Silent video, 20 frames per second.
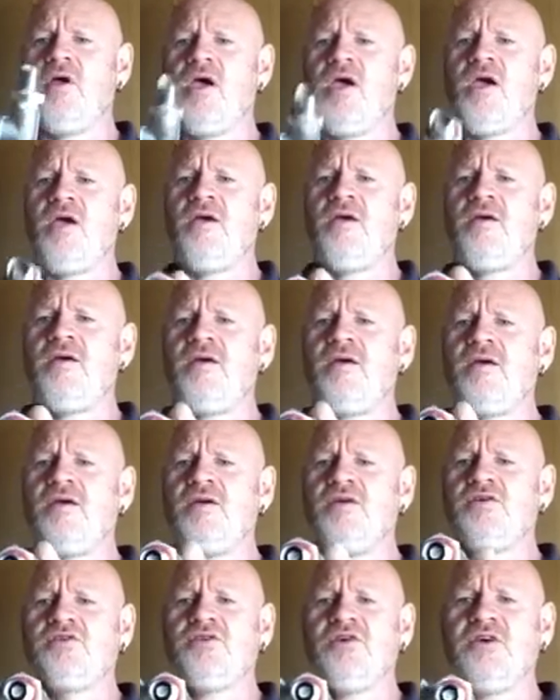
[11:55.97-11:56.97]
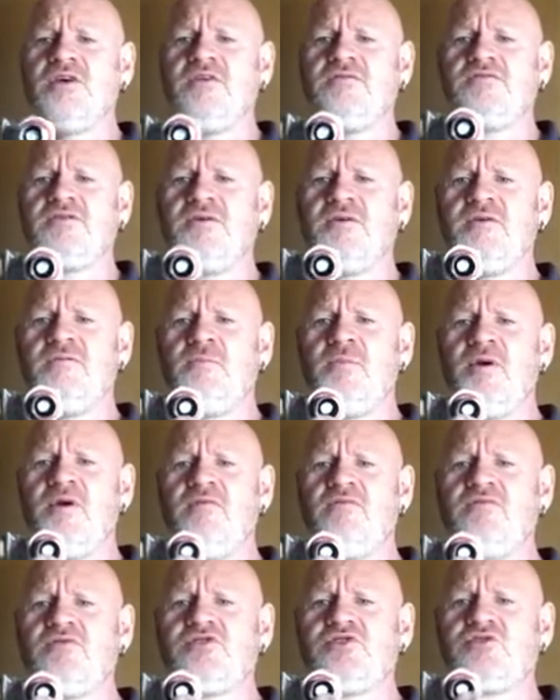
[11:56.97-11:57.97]
there, so it gives it a bit
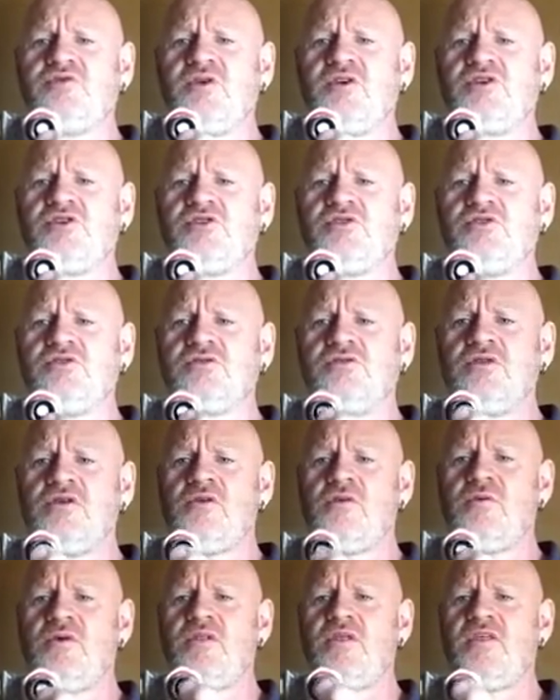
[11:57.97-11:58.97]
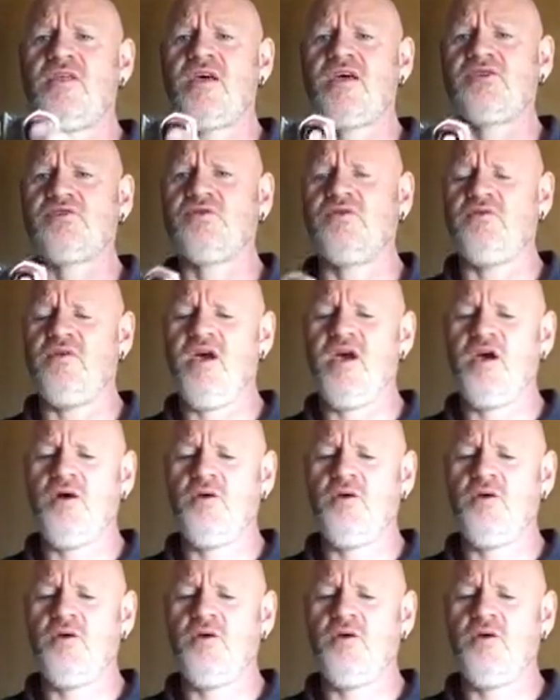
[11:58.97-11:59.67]
of a restriction. So I don't know whether that sort of